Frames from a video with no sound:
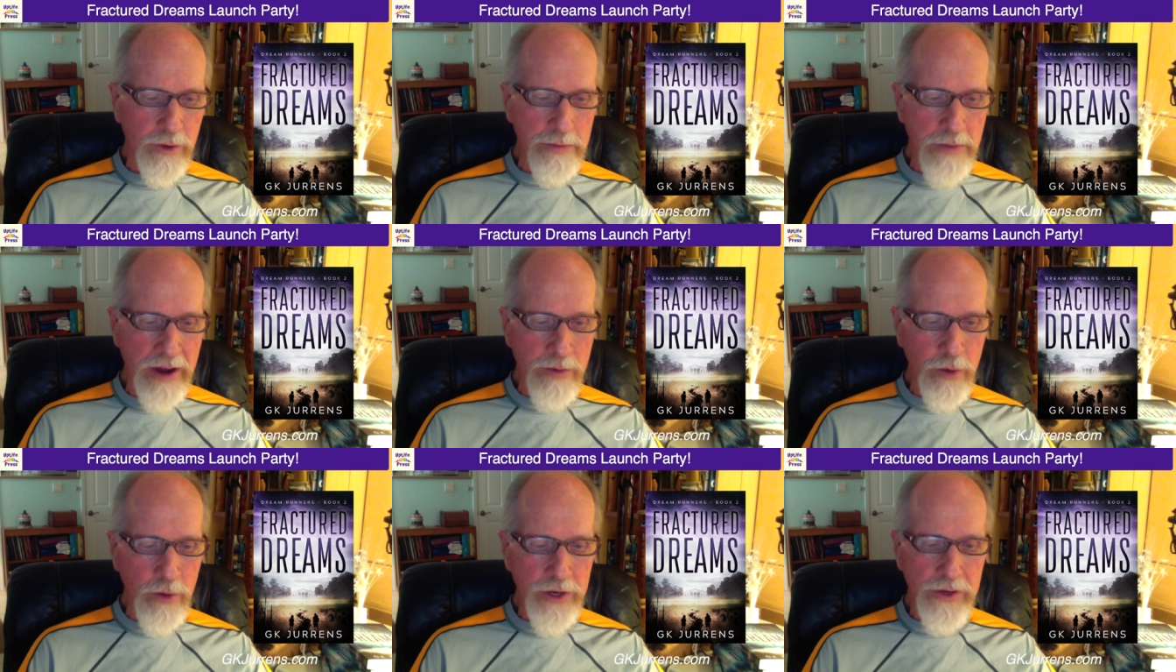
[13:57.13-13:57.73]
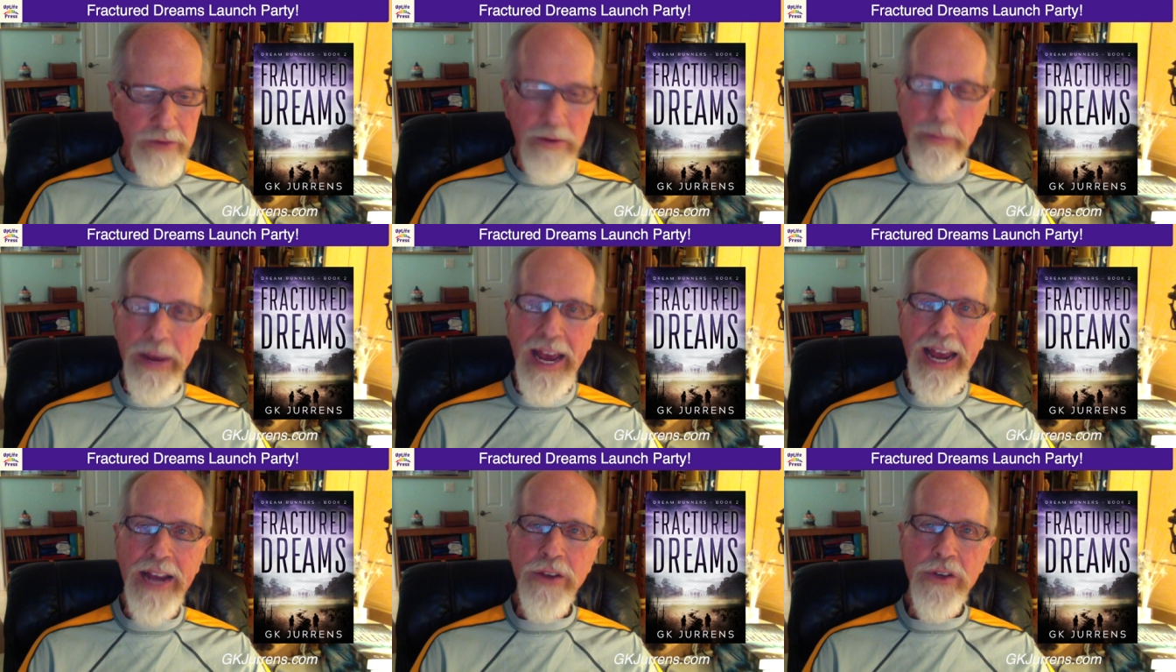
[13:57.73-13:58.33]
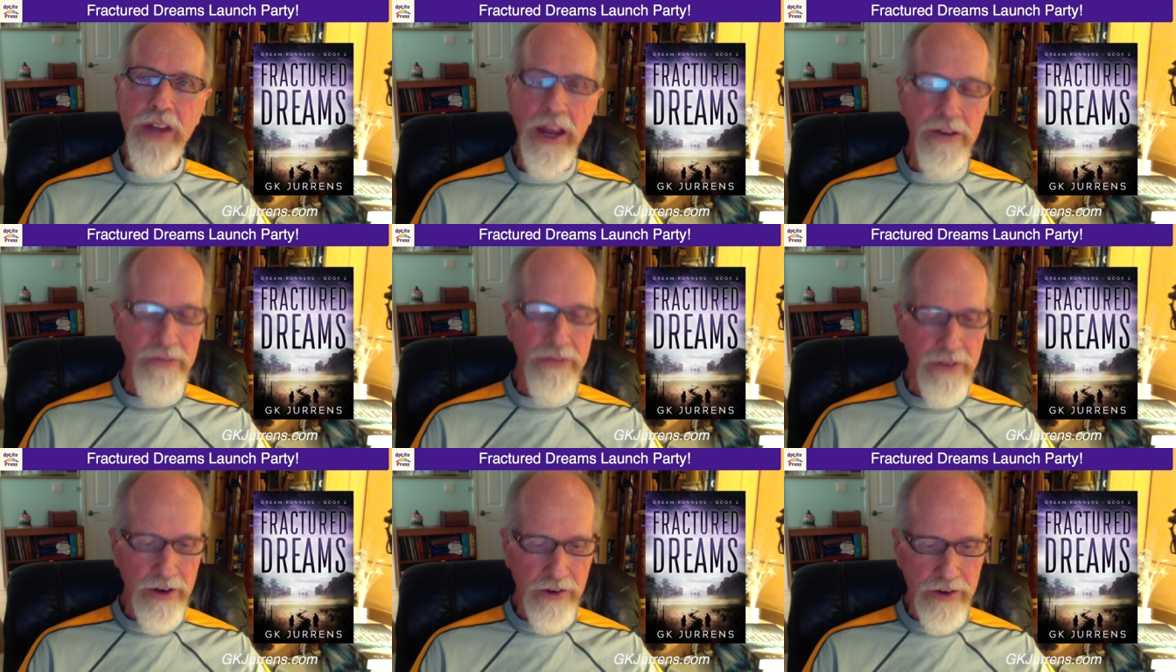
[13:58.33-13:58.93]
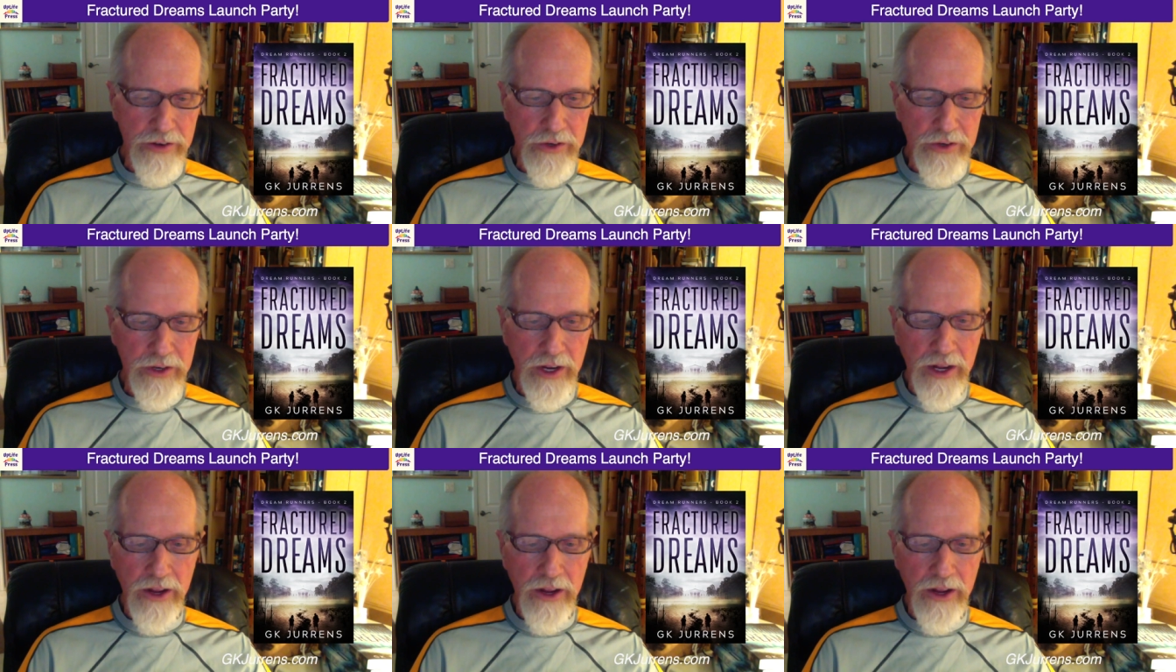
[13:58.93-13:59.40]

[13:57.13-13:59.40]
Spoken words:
with memories of the past and visions